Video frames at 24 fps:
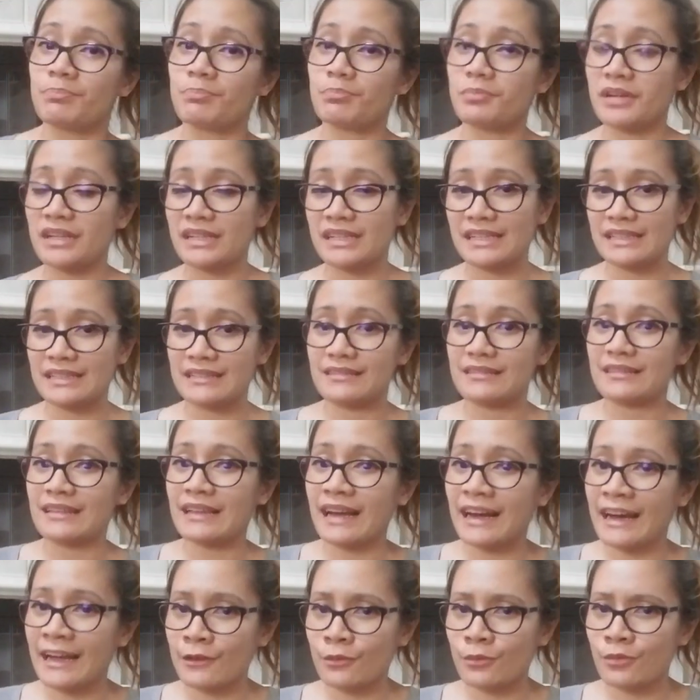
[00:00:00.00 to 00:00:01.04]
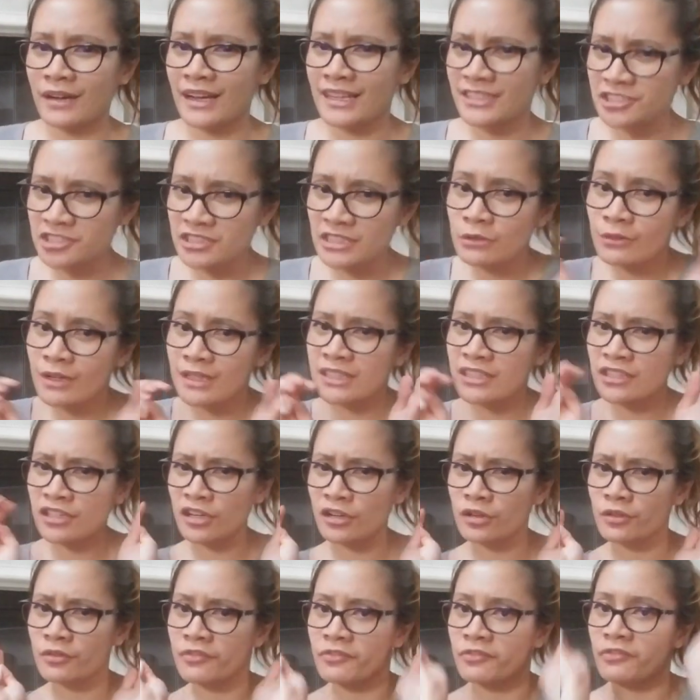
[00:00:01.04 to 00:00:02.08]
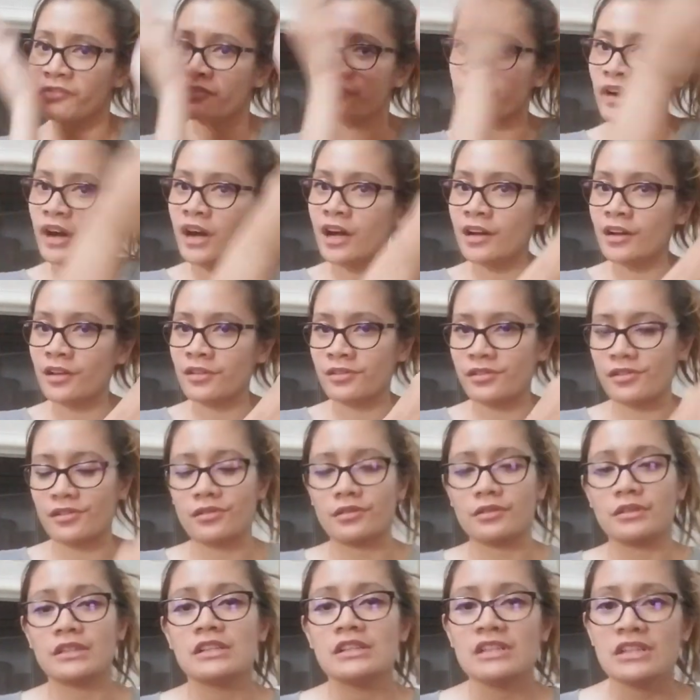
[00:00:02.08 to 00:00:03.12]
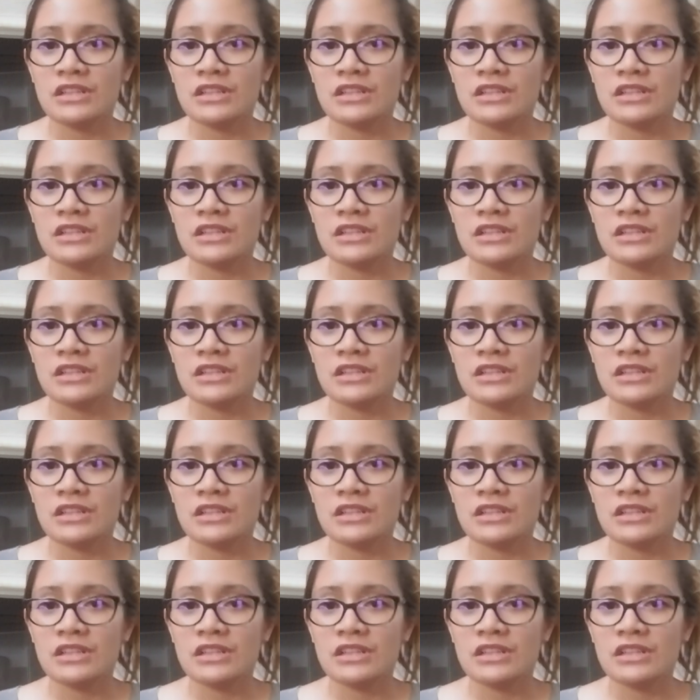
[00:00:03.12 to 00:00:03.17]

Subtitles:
but I actually want to go farther.